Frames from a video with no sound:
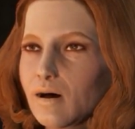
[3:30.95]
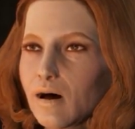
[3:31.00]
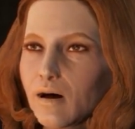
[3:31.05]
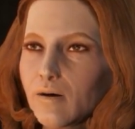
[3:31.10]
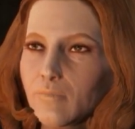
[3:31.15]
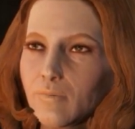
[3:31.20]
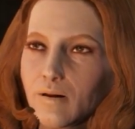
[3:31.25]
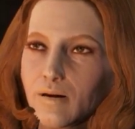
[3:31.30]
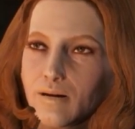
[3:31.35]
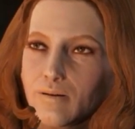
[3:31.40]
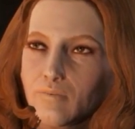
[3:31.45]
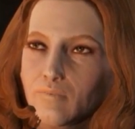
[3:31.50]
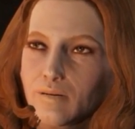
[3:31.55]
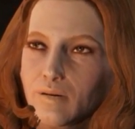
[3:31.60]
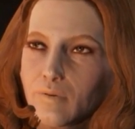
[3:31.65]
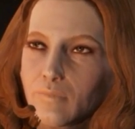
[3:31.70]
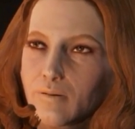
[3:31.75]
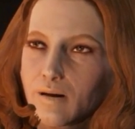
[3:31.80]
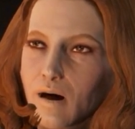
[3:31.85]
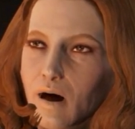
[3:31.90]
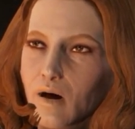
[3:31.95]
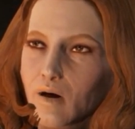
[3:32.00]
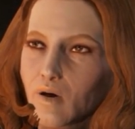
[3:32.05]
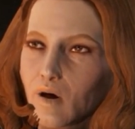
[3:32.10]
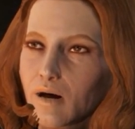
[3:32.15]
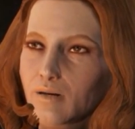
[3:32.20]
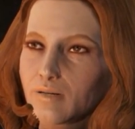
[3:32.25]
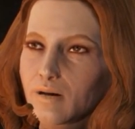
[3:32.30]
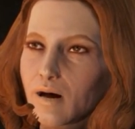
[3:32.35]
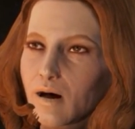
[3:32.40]
I believe you'd be a
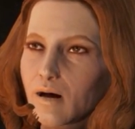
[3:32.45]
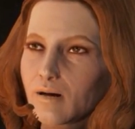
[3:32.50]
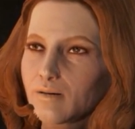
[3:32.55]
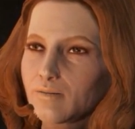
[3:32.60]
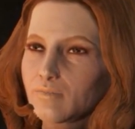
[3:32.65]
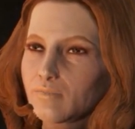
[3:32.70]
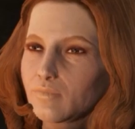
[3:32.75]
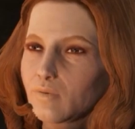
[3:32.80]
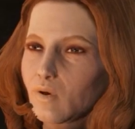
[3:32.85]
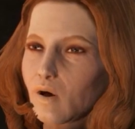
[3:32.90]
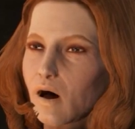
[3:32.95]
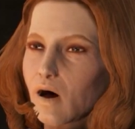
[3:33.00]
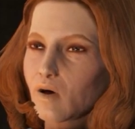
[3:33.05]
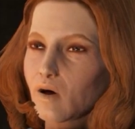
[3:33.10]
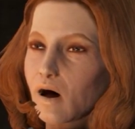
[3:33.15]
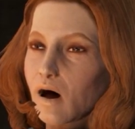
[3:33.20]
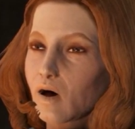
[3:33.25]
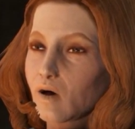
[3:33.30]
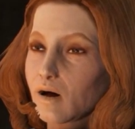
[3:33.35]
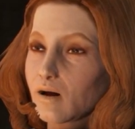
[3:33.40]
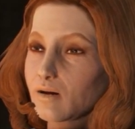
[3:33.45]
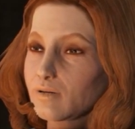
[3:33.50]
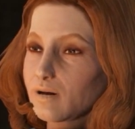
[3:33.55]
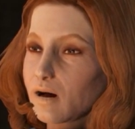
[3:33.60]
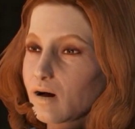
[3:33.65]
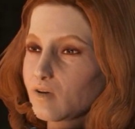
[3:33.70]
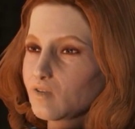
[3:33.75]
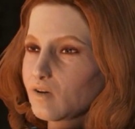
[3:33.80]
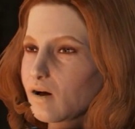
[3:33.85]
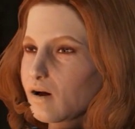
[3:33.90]
great asset to our
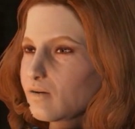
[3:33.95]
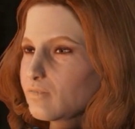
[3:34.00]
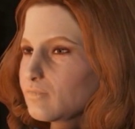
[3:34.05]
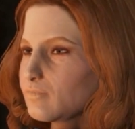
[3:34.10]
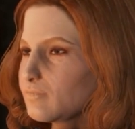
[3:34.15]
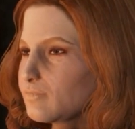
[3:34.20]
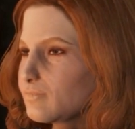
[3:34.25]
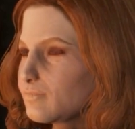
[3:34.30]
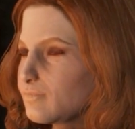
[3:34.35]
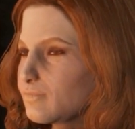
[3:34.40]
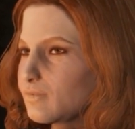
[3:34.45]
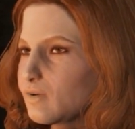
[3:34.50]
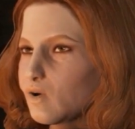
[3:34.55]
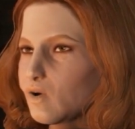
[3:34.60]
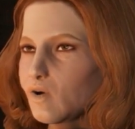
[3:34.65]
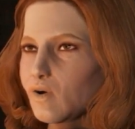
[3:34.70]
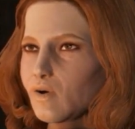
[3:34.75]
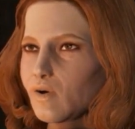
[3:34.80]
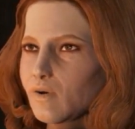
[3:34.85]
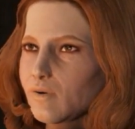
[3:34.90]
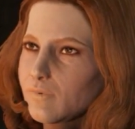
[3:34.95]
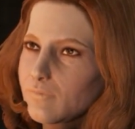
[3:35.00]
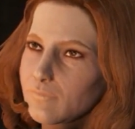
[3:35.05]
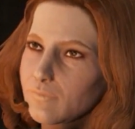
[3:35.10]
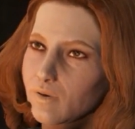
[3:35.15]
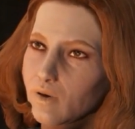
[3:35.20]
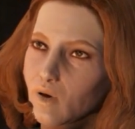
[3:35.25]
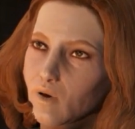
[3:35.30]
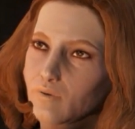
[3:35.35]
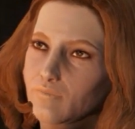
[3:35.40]
organization. So,
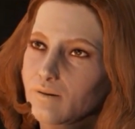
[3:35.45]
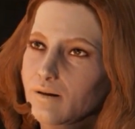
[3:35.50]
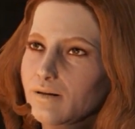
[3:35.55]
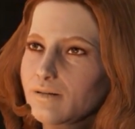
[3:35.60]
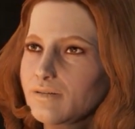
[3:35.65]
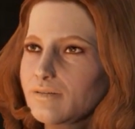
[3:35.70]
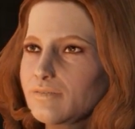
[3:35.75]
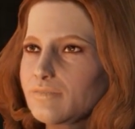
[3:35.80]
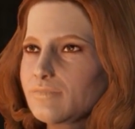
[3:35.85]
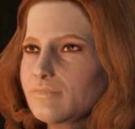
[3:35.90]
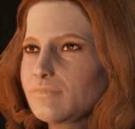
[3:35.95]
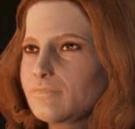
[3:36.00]
prove it.